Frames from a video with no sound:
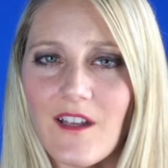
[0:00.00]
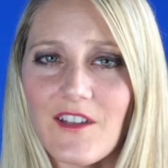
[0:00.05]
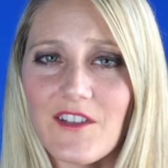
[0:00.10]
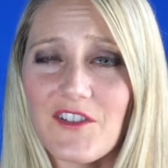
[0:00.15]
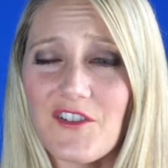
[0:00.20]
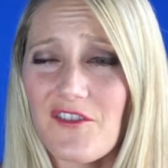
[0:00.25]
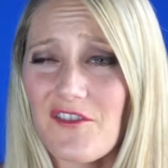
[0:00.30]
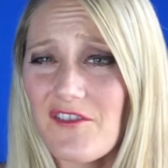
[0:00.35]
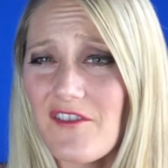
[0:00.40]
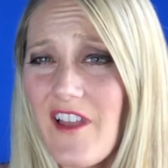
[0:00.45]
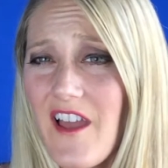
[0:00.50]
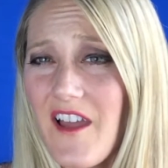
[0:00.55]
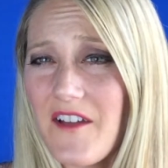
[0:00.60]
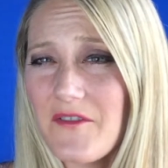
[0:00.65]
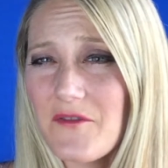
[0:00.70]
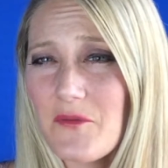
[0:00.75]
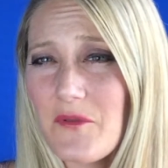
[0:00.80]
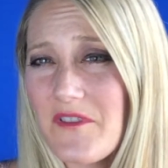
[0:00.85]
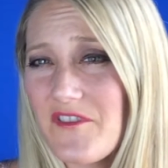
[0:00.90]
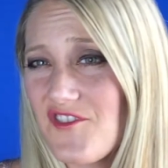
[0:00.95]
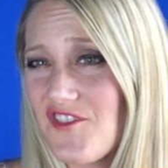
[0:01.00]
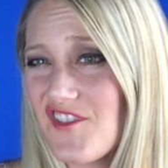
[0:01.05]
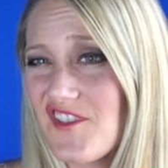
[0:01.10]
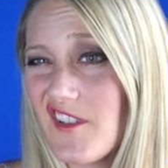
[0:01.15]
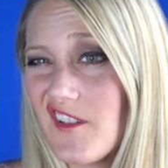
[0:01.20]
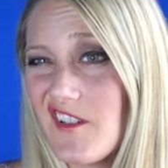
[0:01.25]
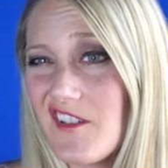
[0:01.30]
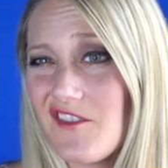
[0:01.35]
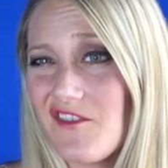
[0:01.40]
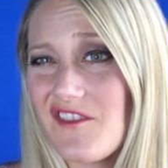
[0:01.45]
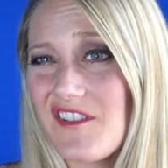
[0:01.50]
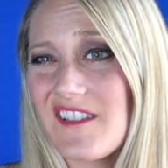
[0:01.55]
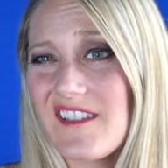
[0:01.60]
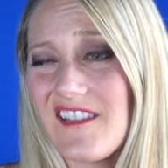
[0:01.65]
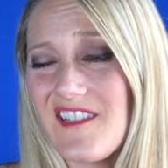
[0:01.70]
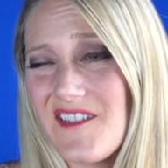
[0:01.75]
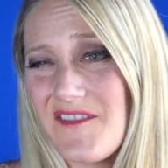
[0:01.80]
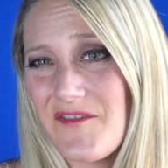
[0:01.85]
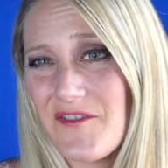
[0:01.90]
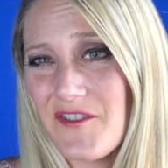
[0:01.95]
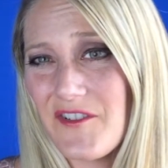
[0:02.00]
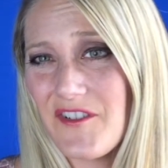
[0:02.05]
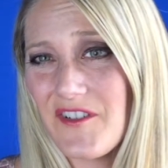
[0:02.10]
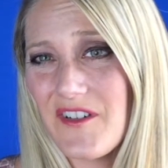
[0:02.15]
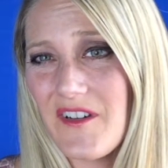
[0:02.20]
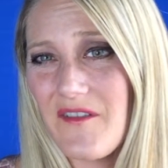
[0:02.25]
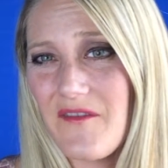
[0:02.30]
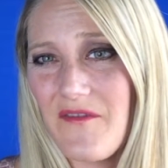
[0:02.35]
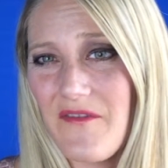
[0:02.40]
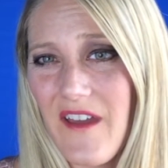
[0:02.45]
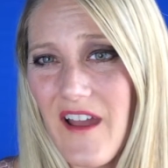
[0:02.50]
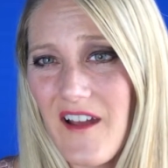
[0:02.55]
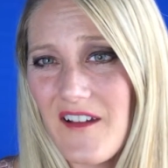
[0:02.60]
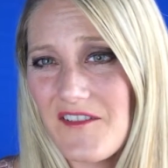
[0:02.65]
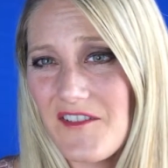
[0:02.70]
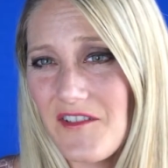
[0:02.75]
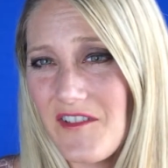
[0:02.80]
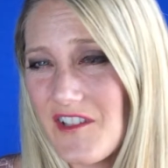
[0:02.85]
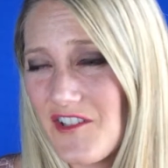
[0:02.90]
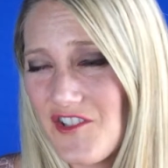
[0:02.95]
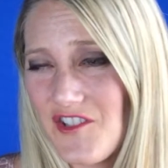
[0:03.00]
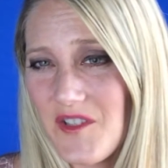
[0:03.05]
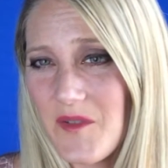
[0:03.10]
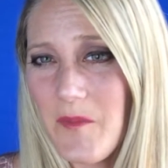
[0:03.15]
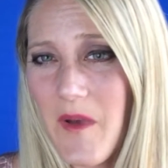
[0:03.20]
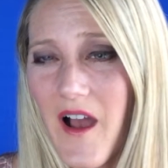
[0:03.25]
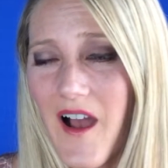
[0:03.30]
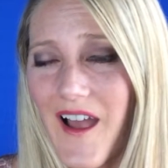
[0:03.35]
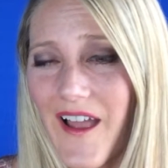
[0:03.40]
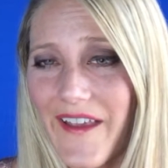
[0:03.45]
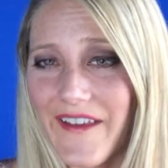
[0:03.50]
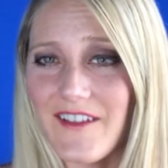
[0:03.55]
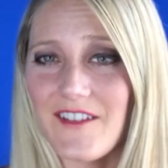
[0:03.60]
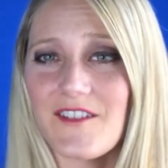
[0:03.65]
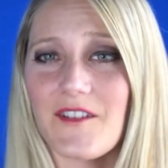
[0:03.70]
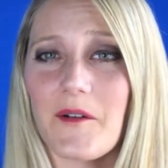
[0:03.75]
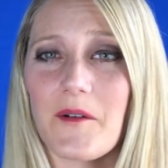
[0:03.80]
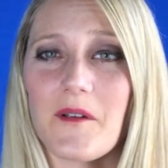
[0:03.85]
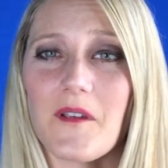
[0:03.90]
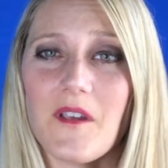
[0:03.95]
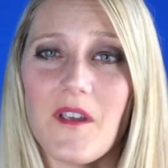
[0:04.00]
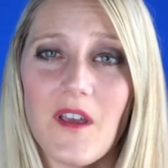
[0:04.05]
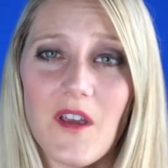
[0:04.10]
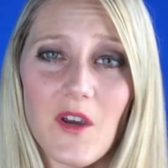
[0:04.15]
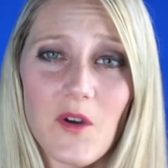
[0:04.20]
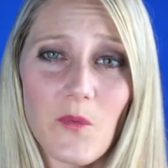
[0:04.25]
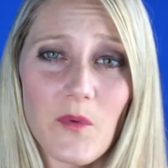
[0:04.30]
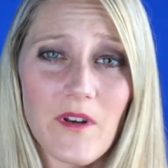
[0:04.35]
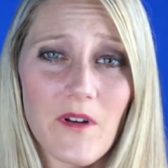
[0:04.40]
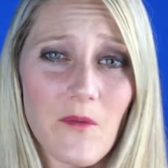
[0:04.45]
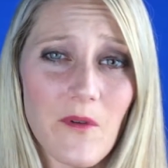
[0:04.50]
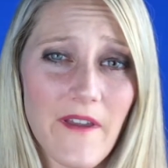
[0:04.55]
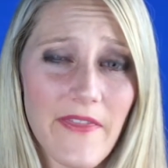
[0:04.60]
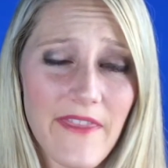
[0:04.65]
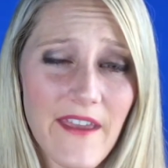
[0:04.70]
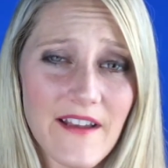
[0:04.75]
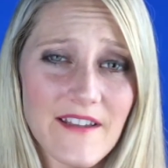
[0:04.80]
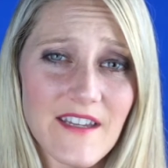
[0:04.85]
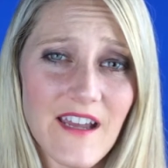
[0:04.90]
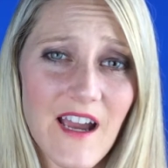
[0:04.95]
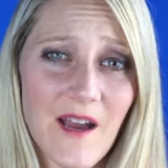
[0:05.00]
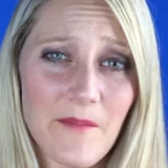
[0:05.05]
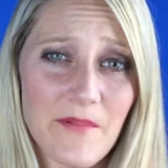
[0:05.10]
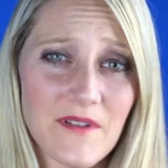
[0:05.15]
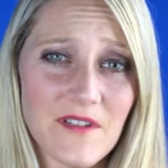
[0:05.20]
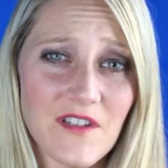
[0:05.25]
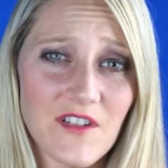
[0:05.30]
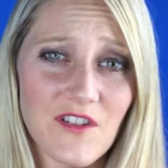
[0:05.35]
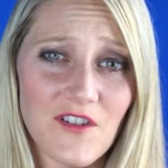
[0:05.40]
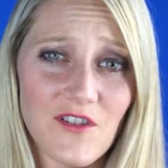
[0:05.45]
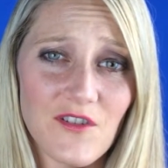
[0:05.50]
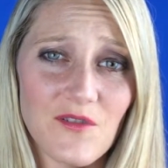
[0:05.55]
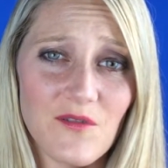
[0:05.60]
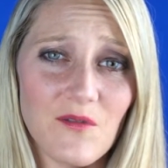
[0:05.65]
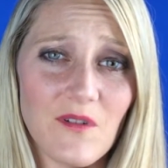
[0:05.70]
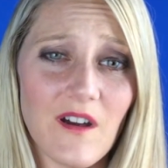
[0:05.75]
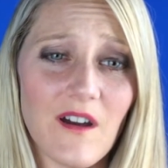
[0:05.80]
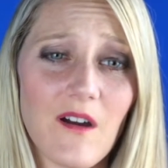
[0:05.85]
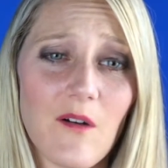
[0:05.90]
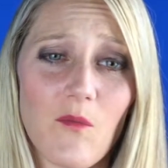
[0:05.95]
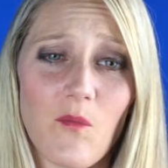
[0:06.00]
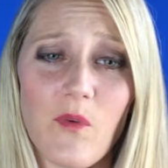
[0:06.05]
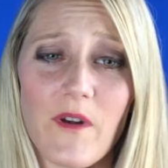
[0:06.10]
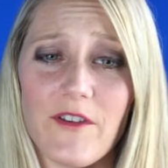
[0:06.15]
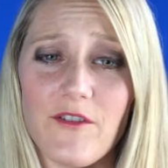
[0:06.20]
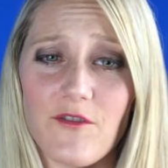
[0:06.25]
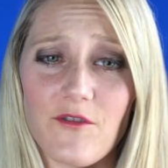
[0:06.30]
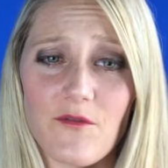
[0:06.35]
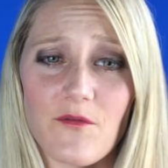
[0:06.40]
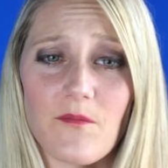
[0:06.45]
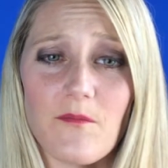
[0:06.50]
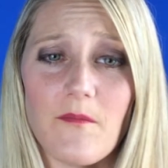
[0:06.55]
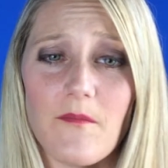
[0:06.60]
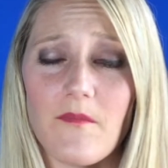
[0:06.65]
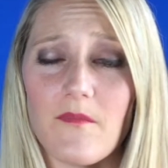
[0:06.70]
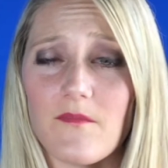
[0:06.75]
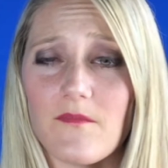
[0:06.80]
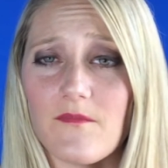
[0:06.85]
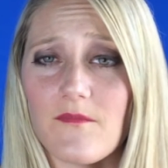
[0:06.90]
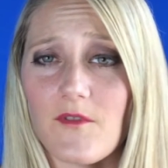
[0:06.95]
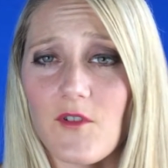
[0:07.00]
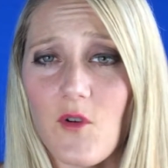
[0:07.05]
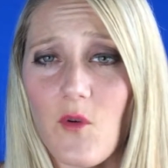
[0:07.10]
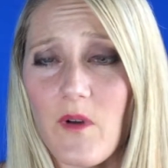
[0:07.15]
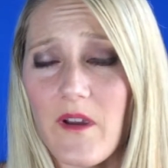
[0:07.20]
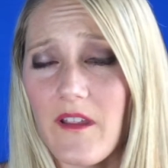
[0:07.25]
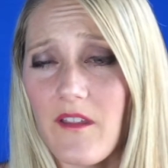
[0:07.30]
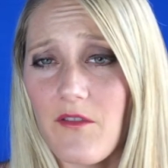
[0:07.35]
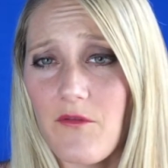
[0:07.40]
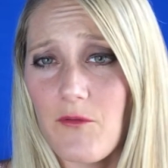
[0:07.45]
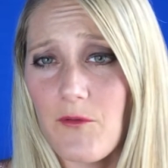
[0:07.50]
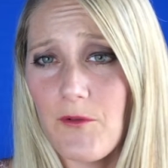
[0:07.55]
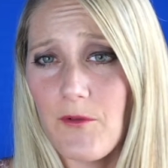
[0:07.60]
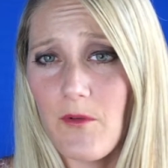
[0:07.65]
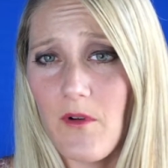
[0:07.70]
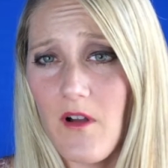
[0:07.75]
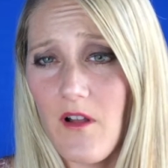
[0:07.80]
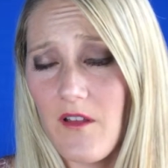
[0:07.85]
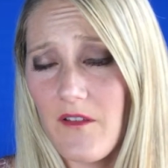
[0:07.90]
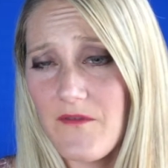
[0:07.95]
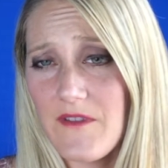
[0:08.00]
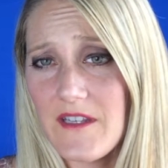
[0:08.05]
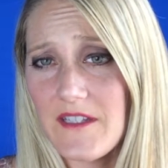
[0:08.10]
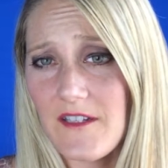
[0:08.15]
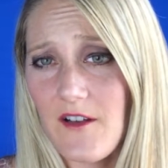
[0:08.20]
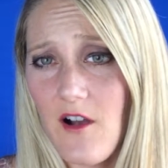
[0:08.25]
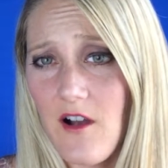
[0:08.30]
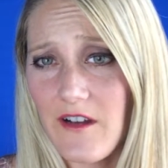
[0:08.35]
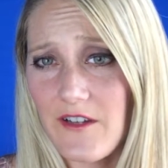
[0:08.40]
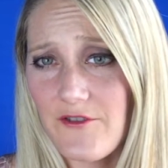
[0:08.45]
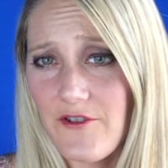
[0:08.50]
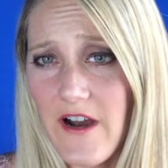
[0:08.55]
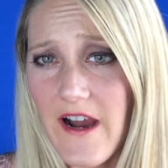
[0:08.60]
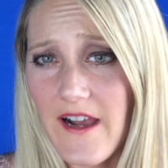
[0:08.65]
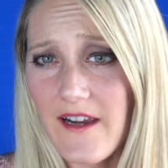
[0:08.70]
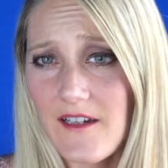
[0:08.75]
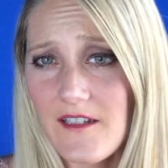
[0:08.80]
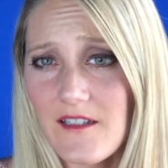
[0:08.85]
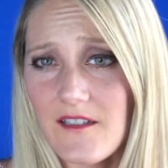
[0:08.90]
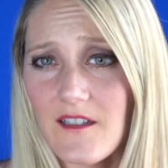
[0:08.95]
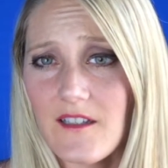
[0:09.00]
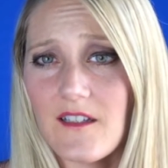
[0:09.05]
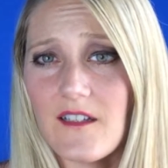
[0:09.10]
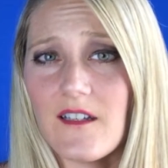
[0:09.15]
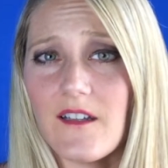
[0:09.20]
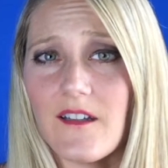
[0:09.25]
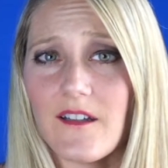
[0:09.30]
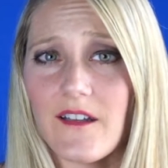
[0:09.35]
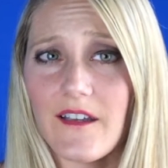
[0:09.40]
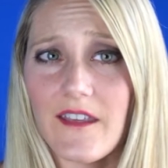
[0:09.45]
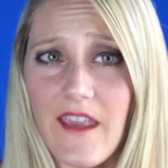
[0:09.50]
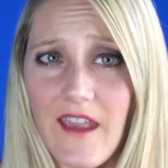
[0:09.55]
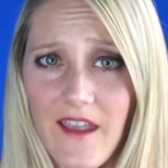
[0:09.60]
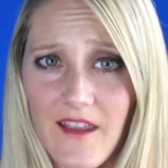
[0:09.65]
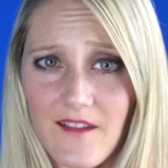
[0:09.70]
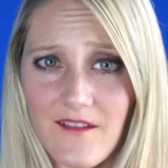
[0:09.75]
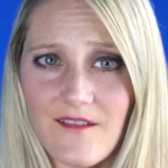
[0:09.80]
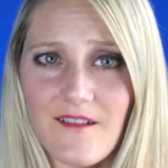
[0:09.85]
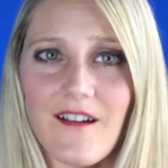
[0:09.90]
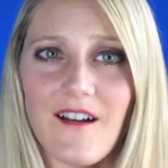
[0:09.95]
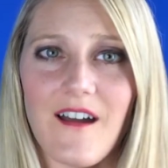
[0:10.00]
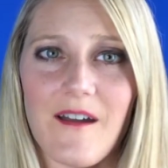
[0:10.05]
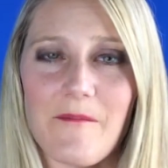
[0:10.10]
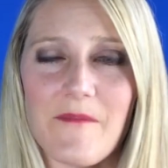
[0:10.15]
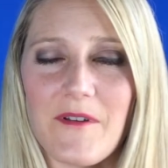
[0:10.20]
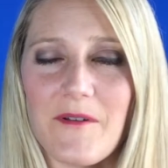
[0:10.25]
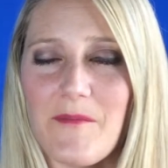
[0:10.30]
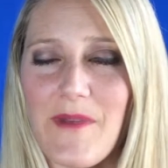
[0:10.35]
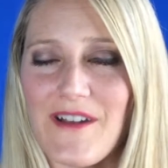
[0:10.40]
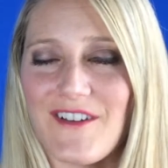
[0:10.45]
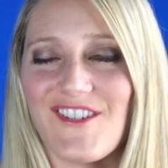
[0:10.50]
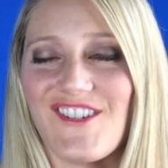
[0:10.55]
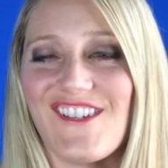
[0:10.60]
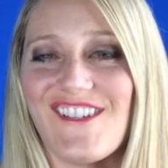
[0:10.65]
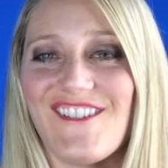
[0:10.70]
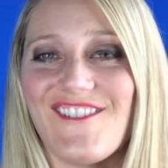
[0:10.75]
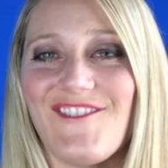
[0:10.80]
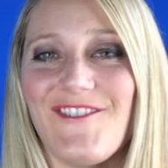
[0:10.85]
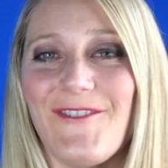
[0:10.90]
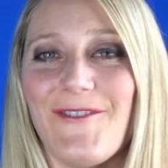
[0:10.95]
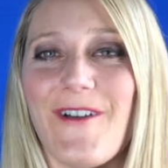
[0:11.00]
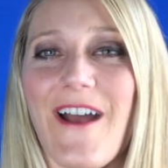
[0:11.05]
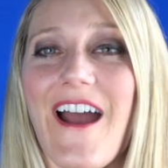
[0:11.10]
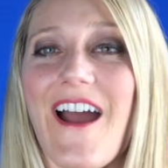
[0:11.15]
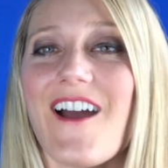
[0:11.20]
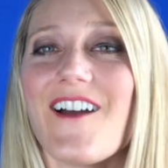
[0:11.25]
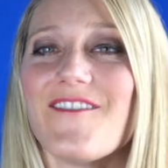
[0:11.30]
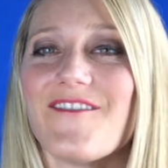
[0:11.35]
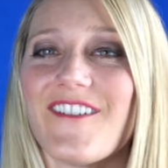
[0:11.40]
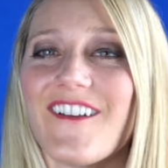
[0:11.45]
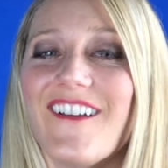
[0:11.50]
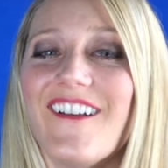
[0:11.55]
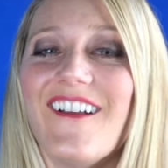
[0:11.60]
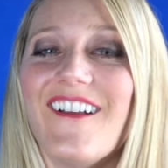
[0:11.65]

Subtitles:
you're left with just a little sliver of that delicious pie. So we don't want that to happen to you when you're going through all of these contracts. Again, I'm going to mention to have